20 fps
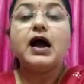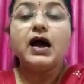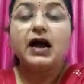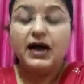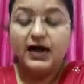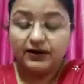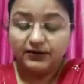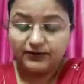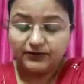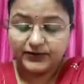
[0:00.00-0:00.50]

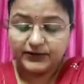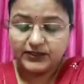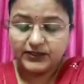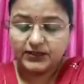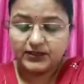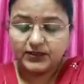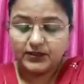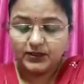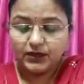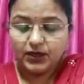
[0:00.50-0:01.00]

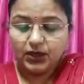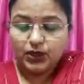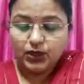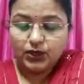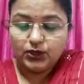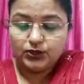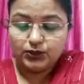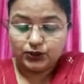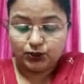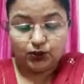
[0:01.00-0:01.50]
after
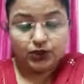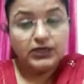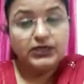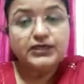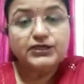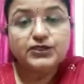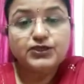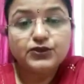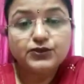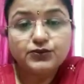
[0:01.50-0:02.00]

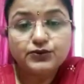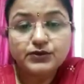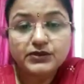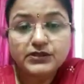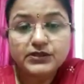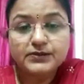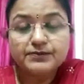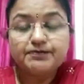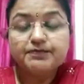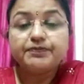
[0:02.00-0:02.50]
toilet
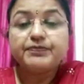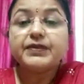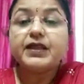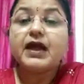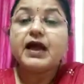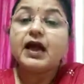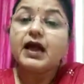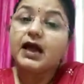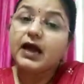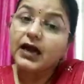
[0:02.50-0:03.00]
use
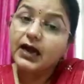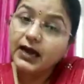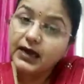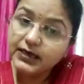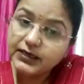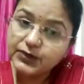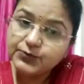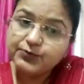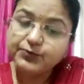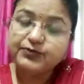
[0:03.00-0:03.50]

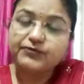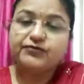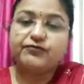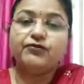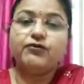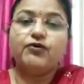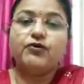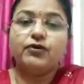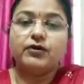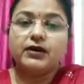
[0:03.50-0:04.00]
and
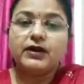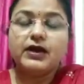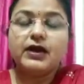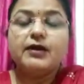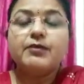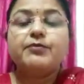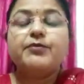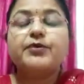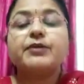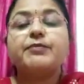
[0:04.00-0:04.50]
before
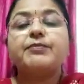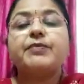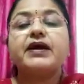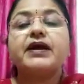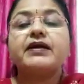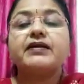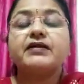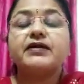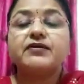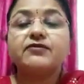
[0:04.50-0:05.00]

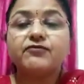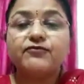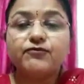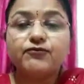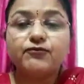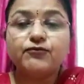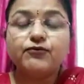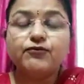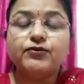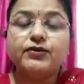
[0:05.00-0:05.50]
preparing
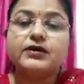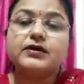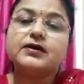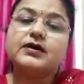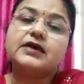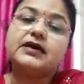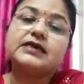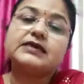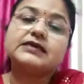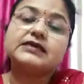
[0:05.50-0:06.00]
food
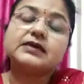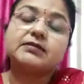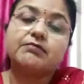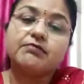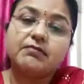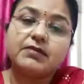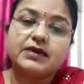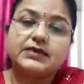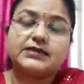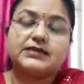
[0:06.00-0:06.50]
is a
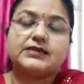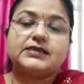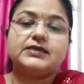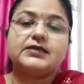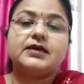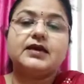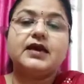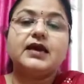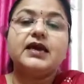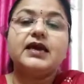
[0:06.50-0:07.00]
must.
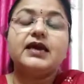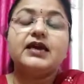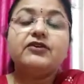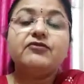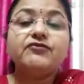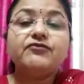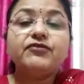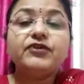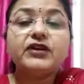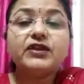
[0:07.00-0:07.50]

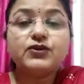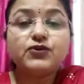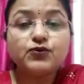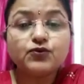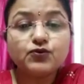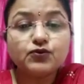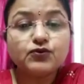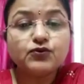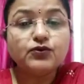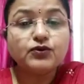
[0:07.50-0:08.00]
If we
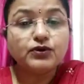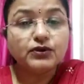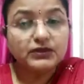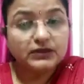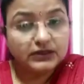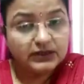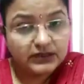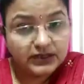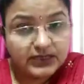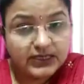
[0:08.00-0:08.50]
do
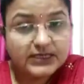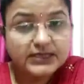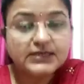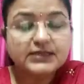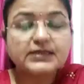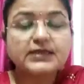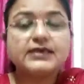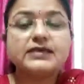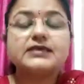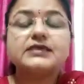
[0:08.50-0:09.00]
these
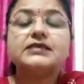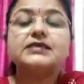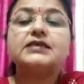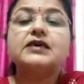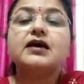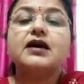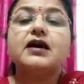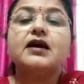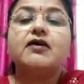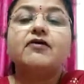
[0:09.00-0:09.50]
things,
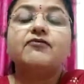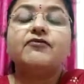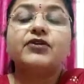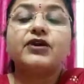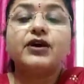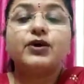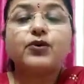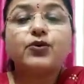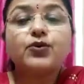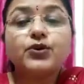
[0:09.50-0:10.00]
we
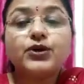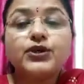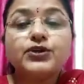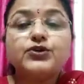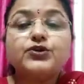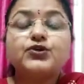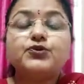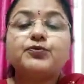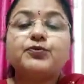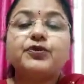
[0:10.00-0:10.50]
are going
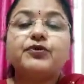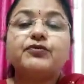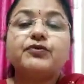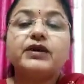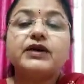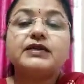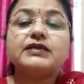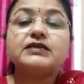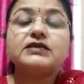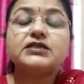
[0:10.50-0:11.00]
to
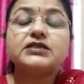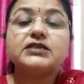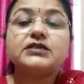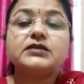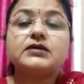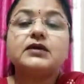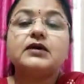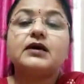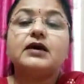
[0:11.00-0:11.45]
prevent